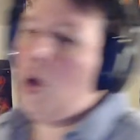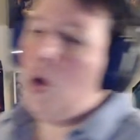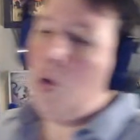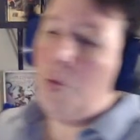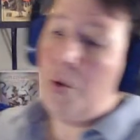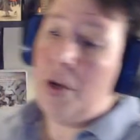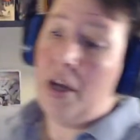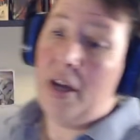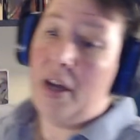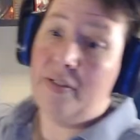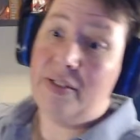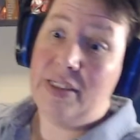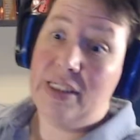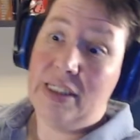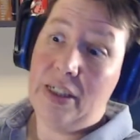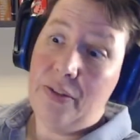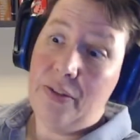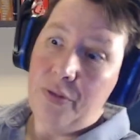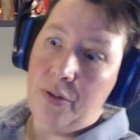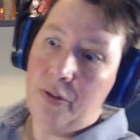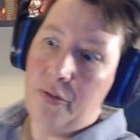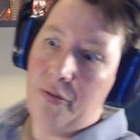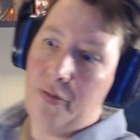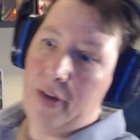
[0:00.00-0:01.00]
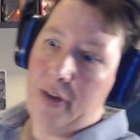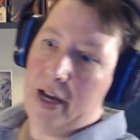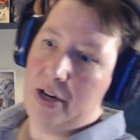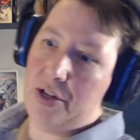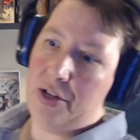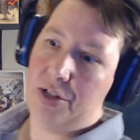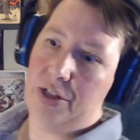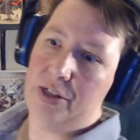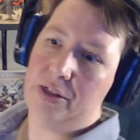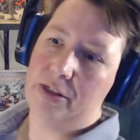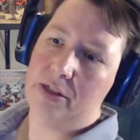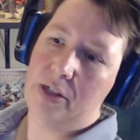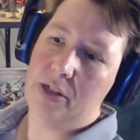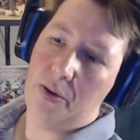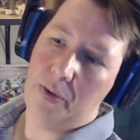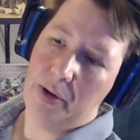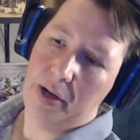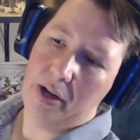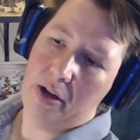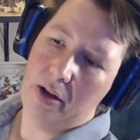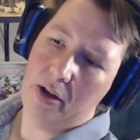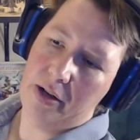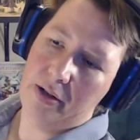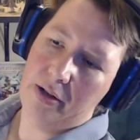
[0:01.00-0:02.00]
we have several factions going
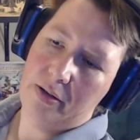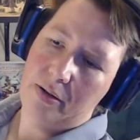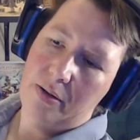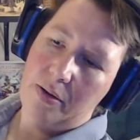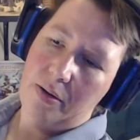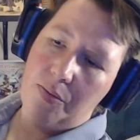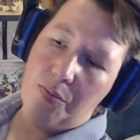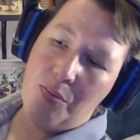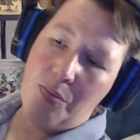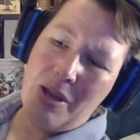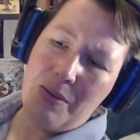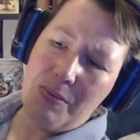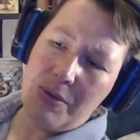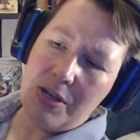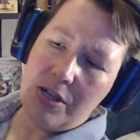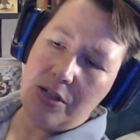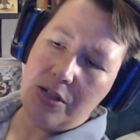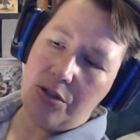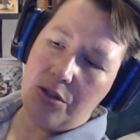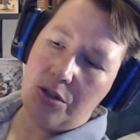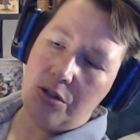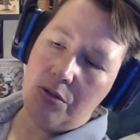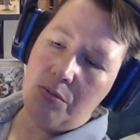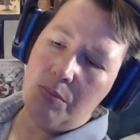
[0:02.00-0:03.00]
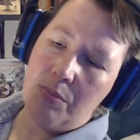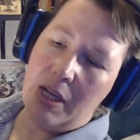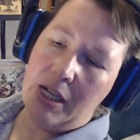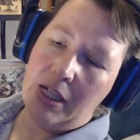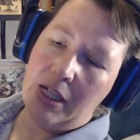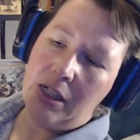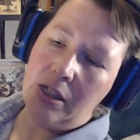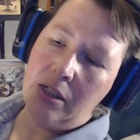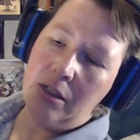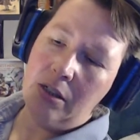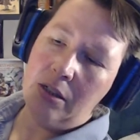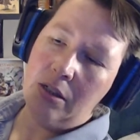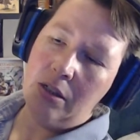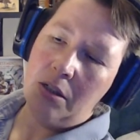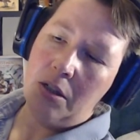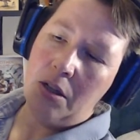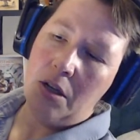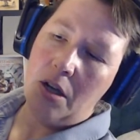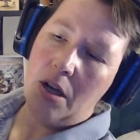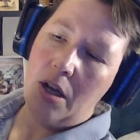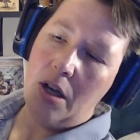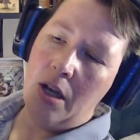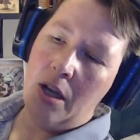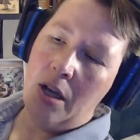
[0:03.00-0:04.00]
on. Maybe too many.
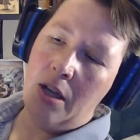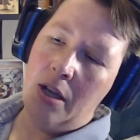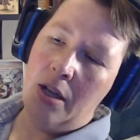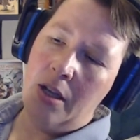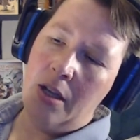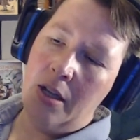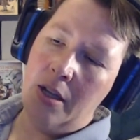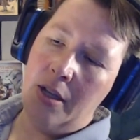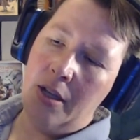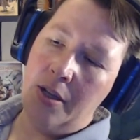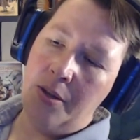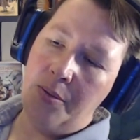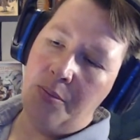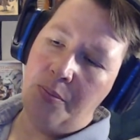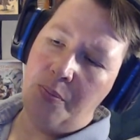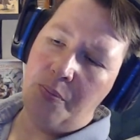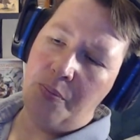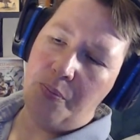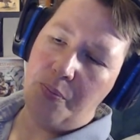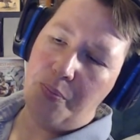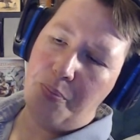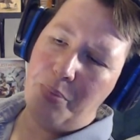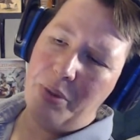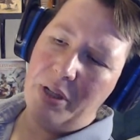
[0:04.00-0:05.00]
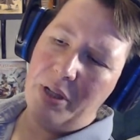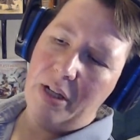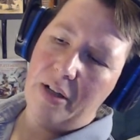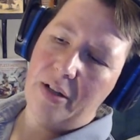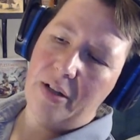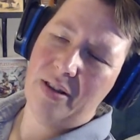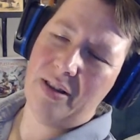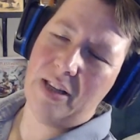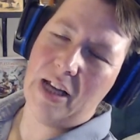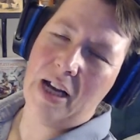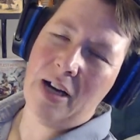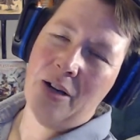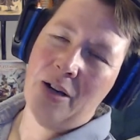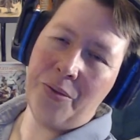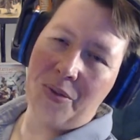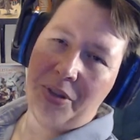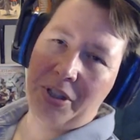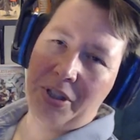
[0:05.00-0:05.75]
But I don't think